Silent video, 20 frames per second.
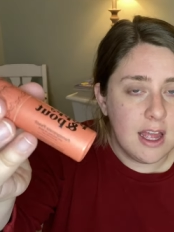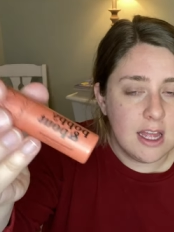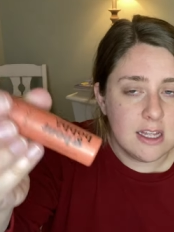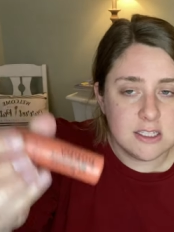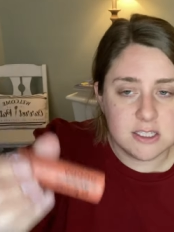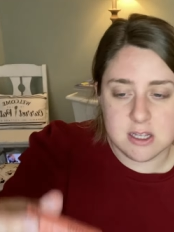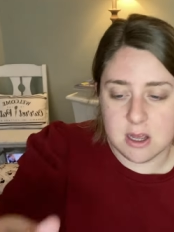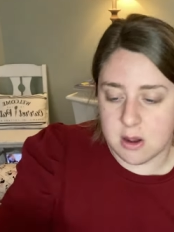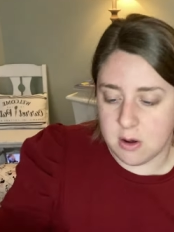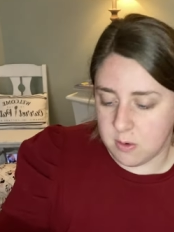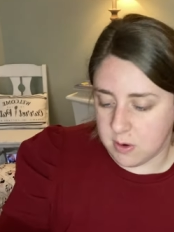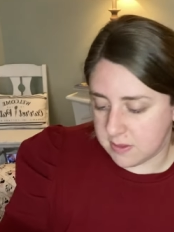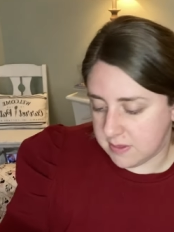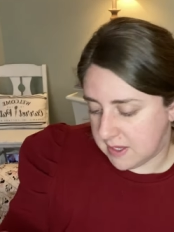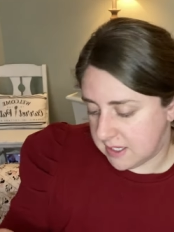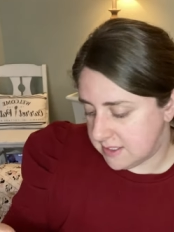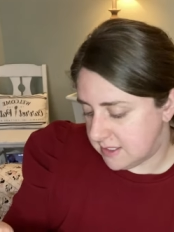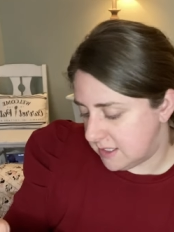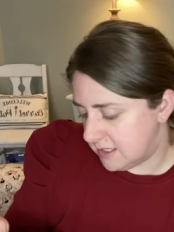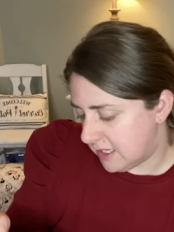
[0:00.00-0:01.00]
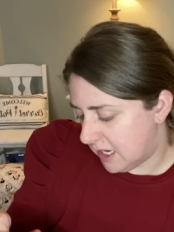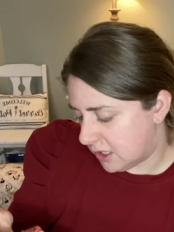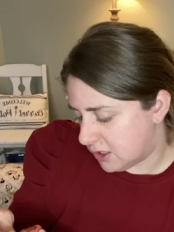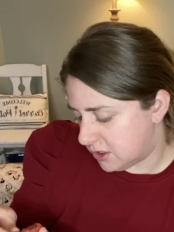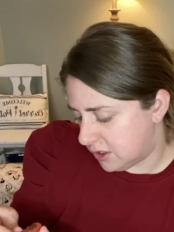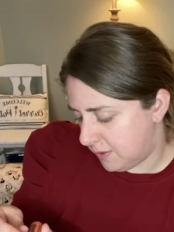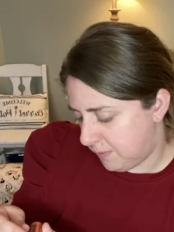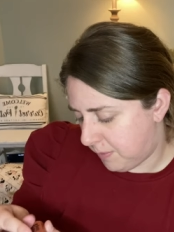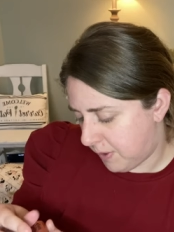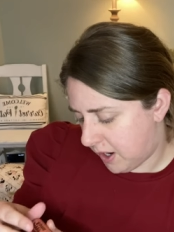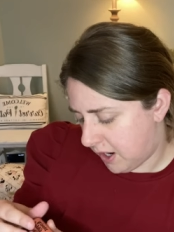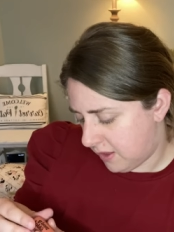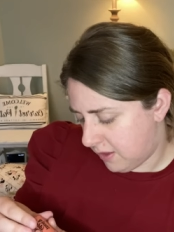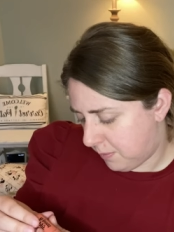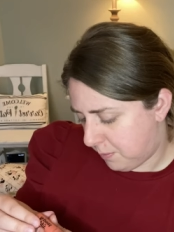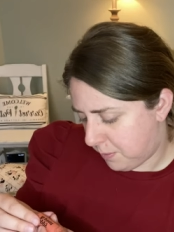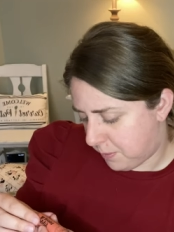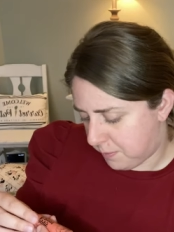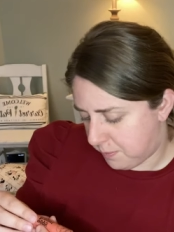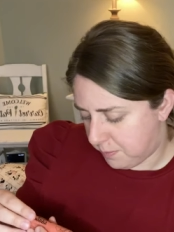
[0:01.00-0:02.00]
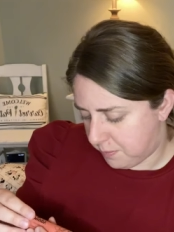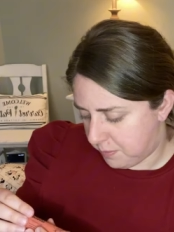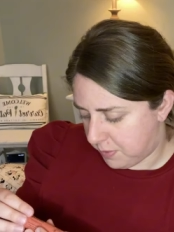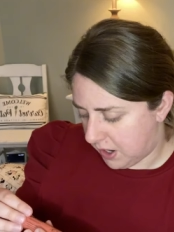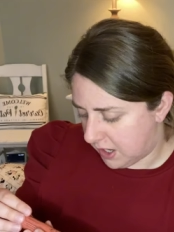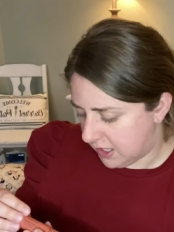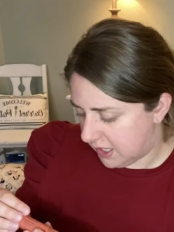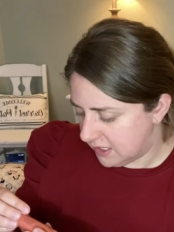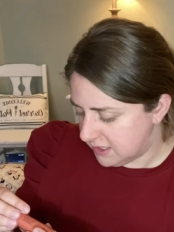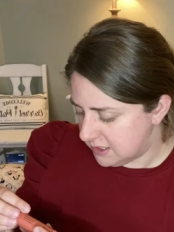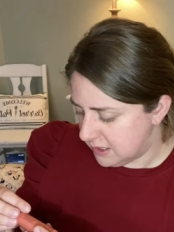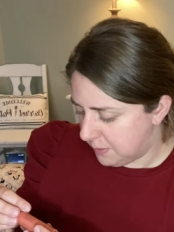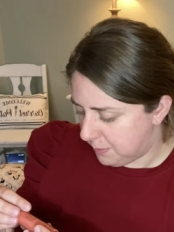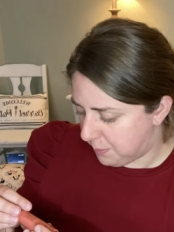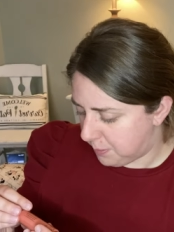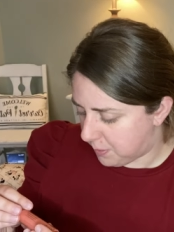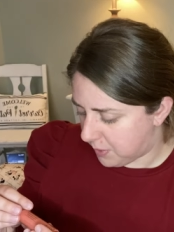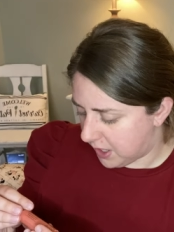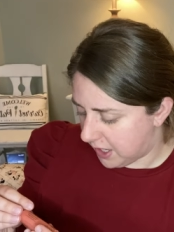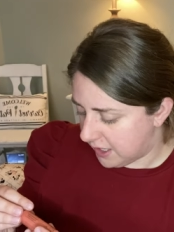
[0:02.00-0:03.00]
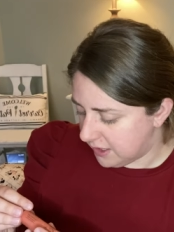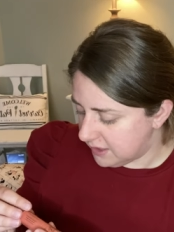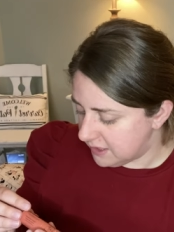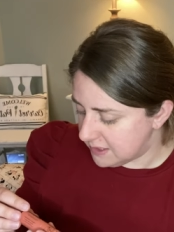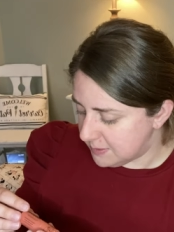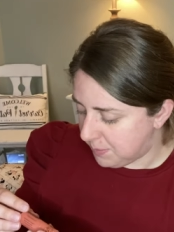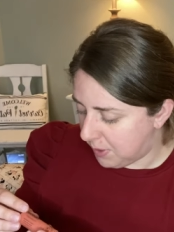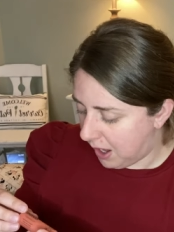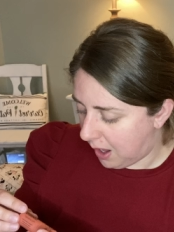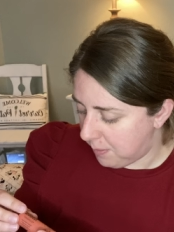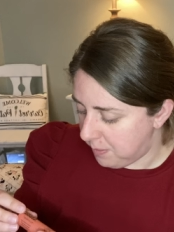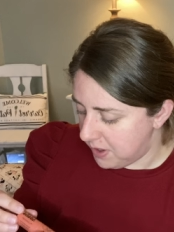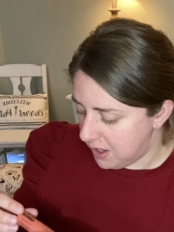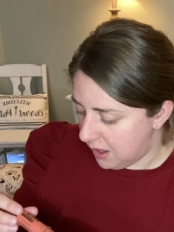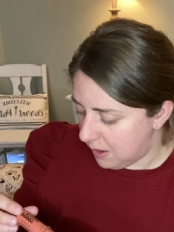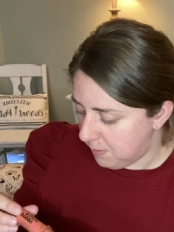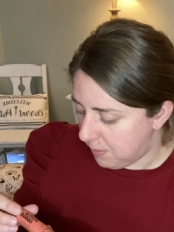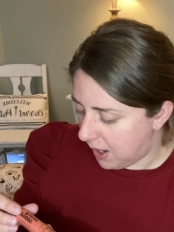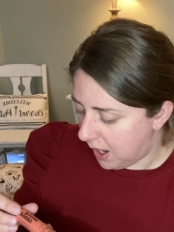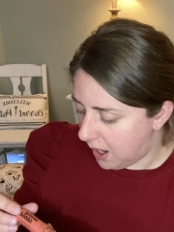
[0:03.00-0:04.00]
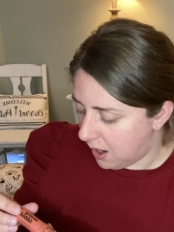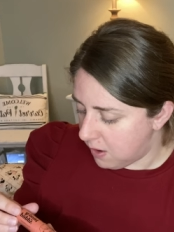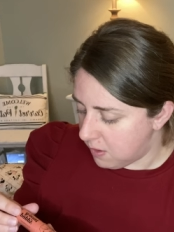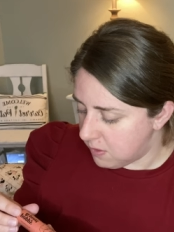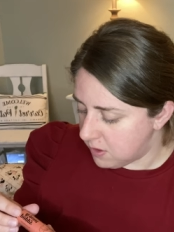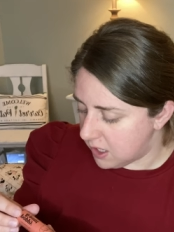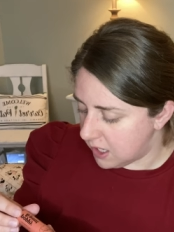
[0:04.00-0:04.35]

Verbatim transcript: So this is actually by the, I guess the brand is Poppy and Pout,